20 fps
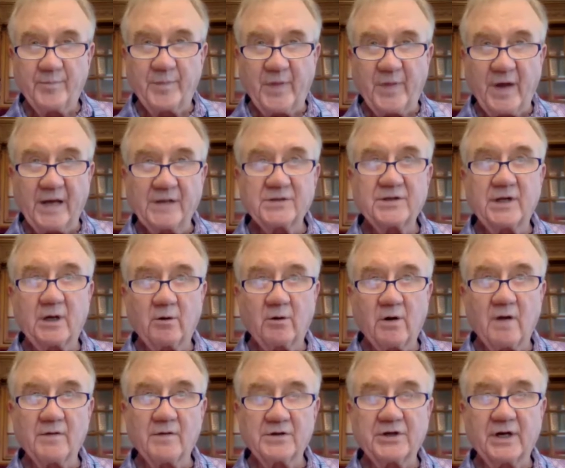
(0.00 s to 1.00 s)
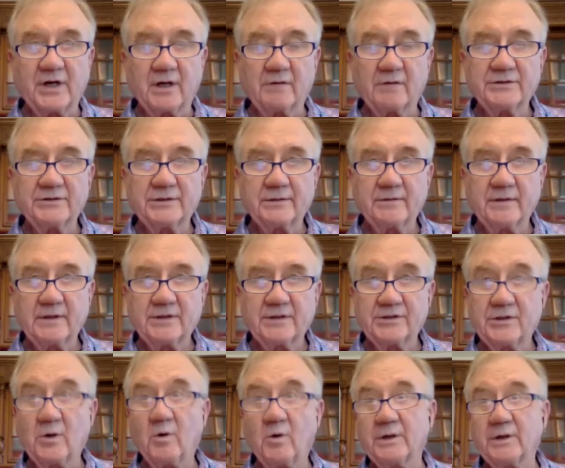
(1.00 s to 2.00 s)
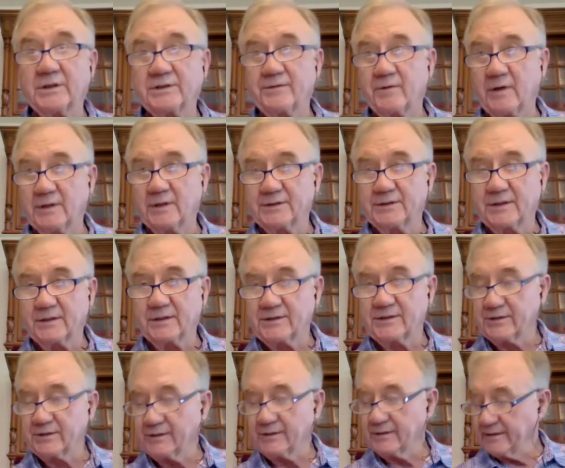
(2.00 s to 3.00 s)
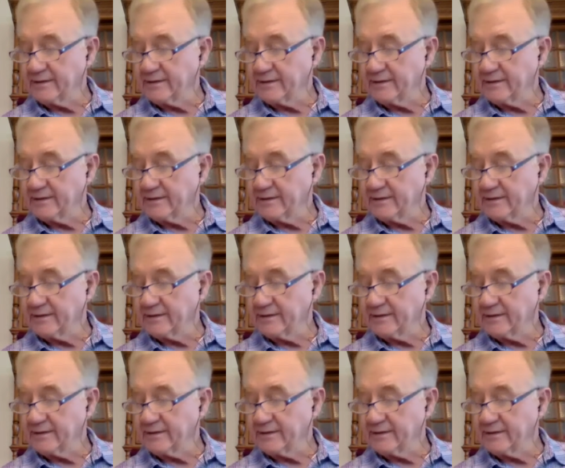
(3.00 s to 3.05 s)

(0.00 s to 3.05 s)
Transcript: things that are on the shelves. Toys, for instance.